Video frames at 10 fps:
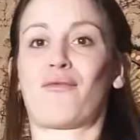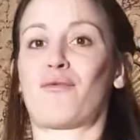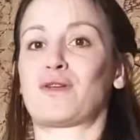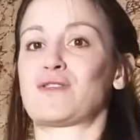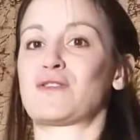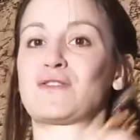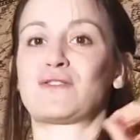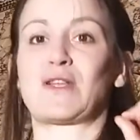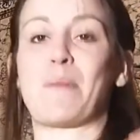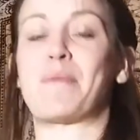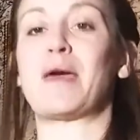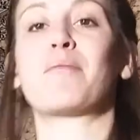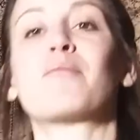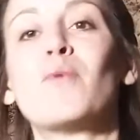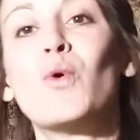was a bit
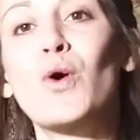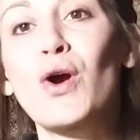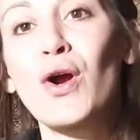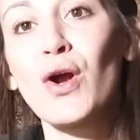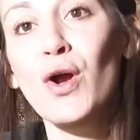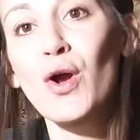more